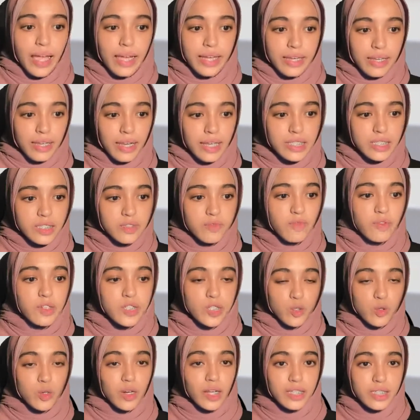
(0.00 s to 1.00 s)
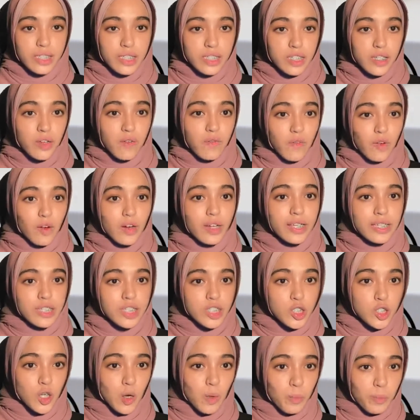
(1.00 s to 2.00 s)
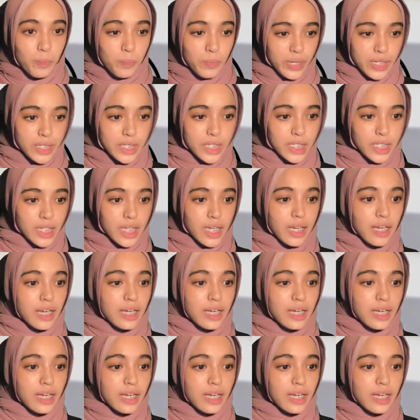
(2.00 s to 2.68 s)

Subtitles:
Next, visualization for each job page.